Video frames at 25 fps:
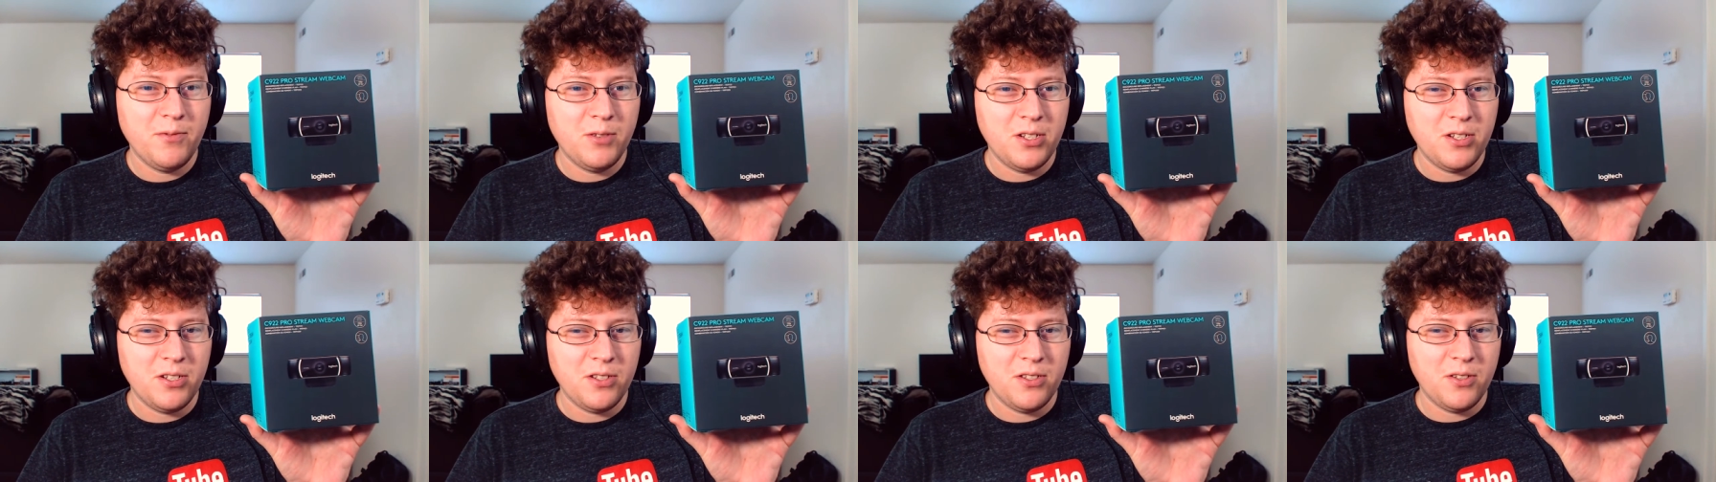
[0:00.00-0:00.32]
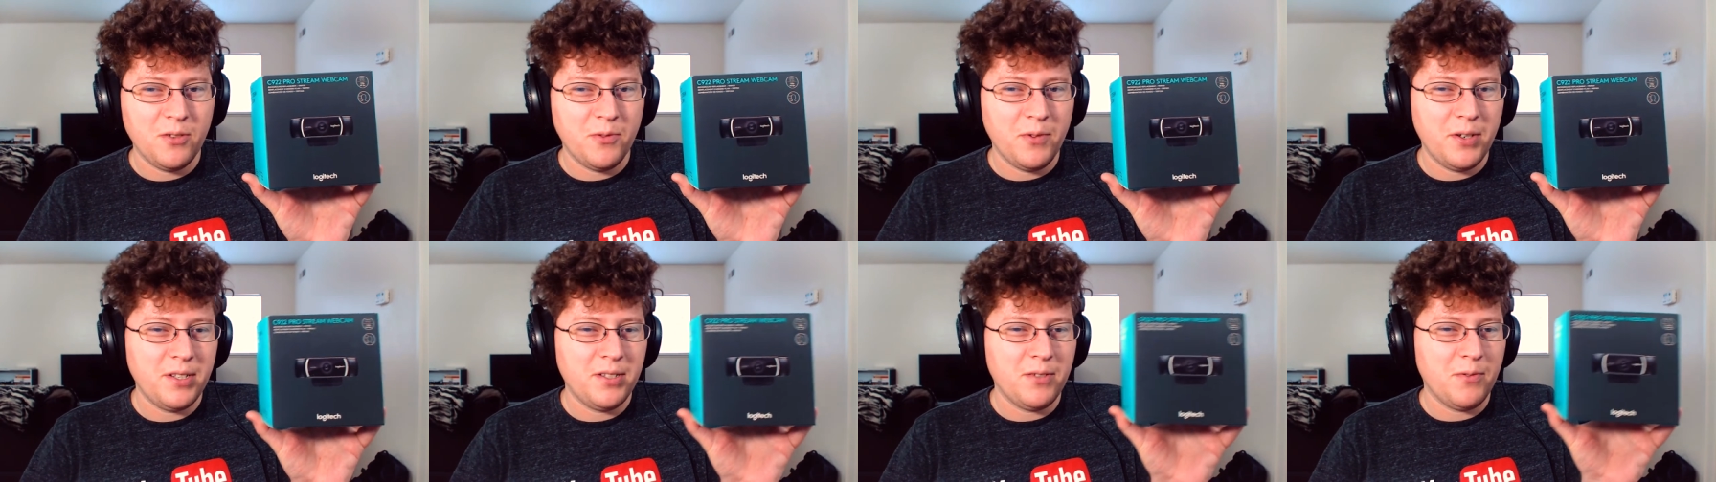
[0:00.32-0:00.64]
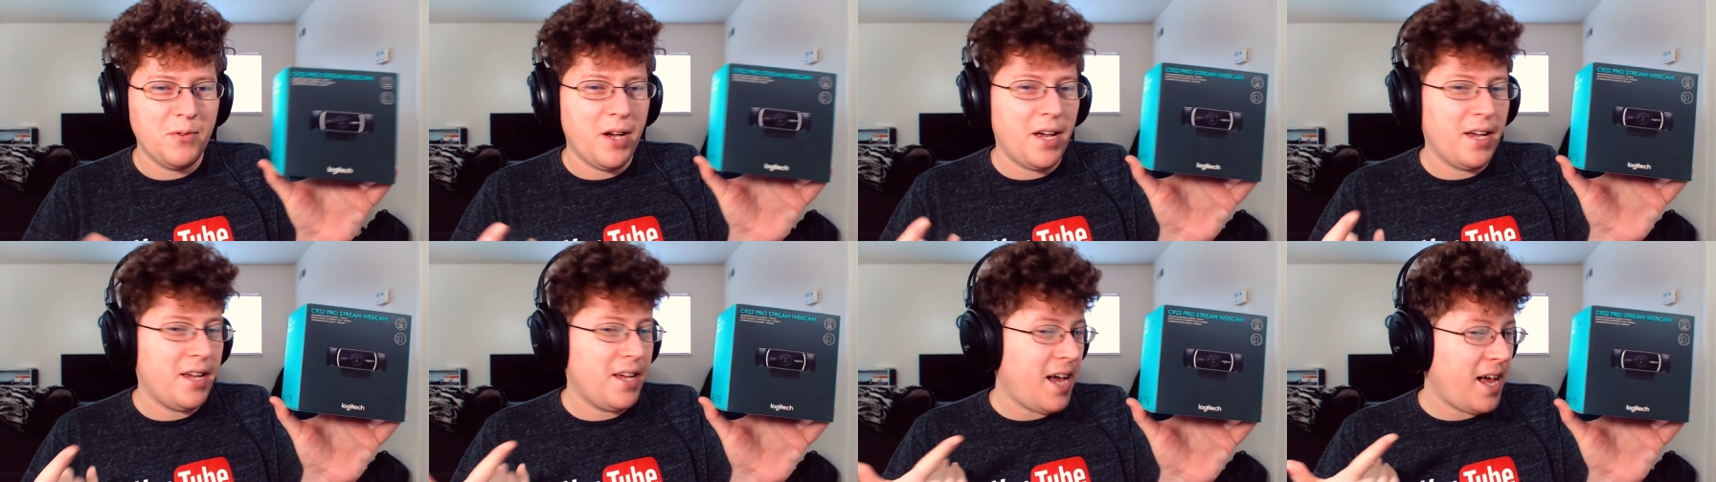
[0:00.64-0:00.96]
which is the reason
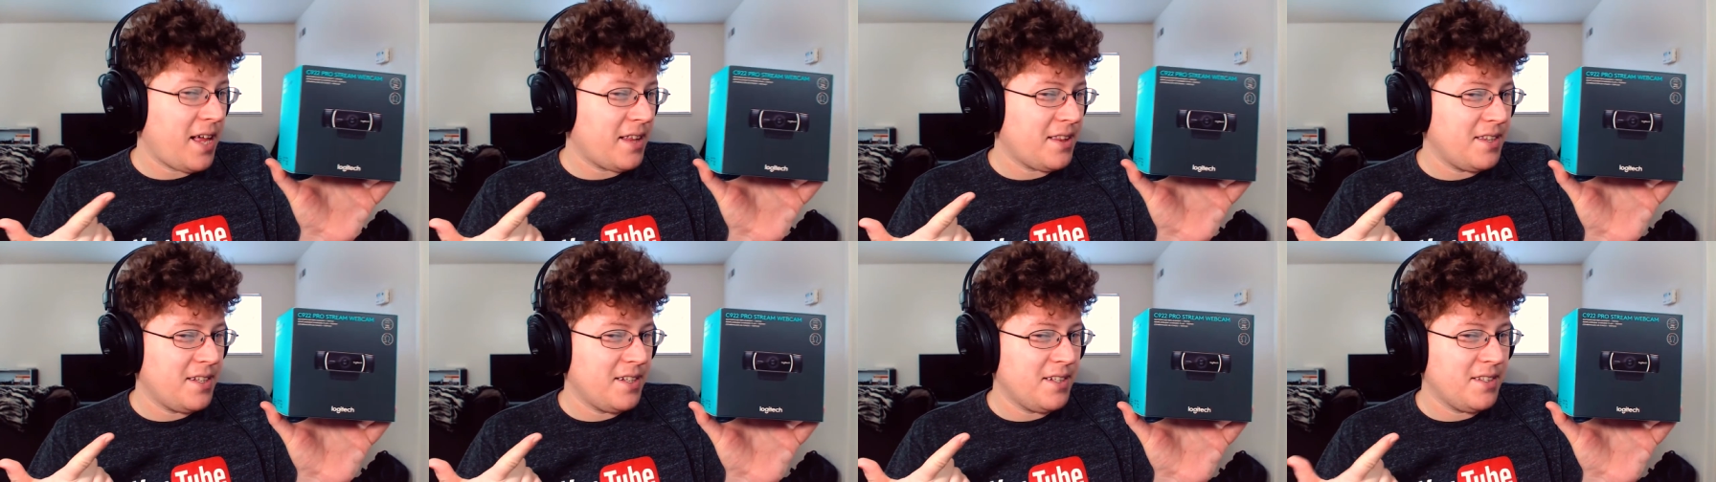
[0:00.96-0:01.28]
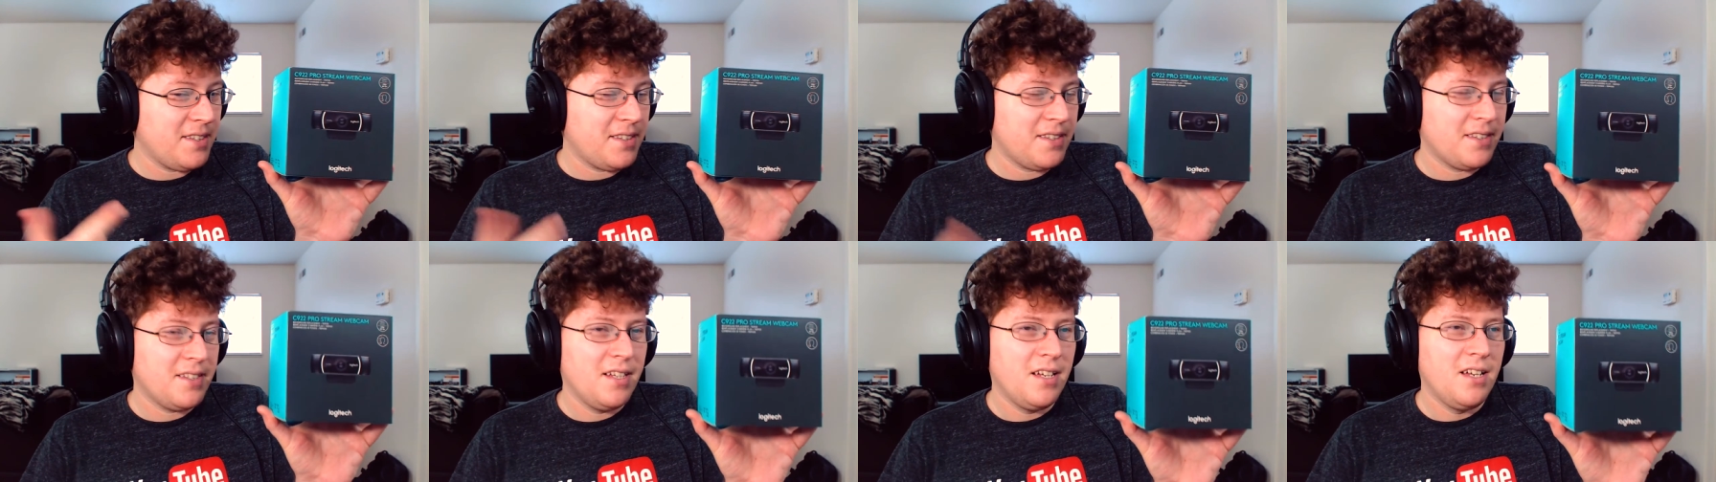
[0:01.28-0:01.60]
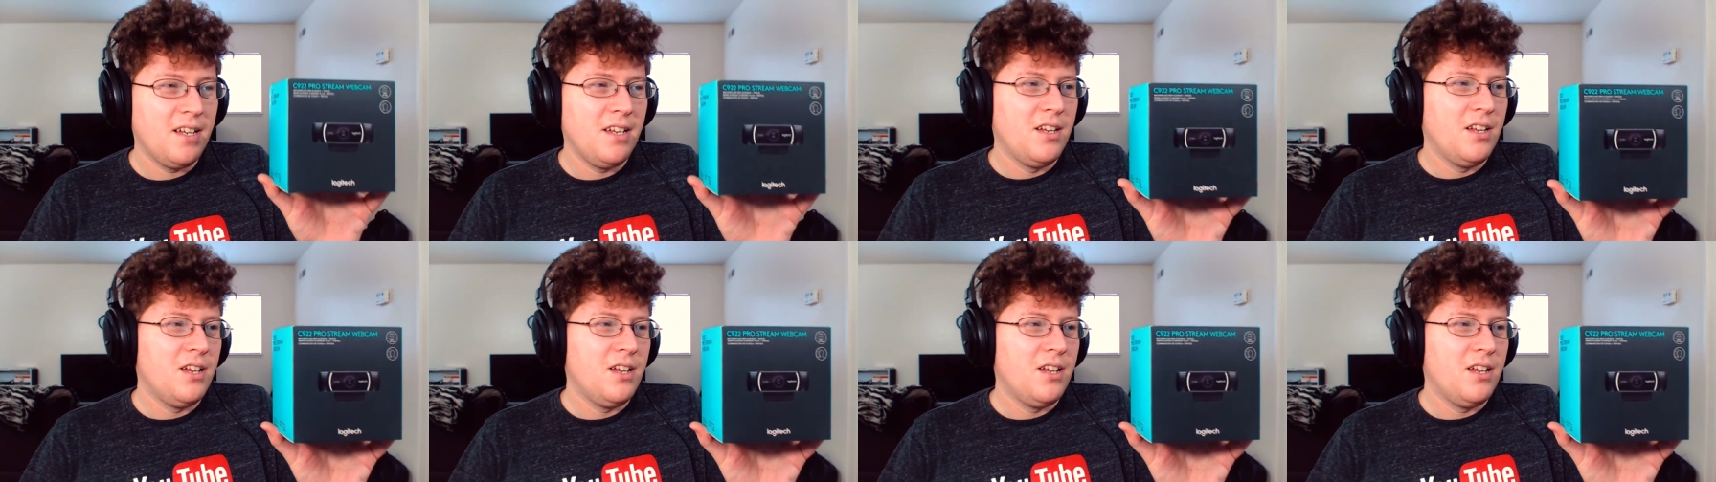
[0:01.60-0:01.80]
why I got this.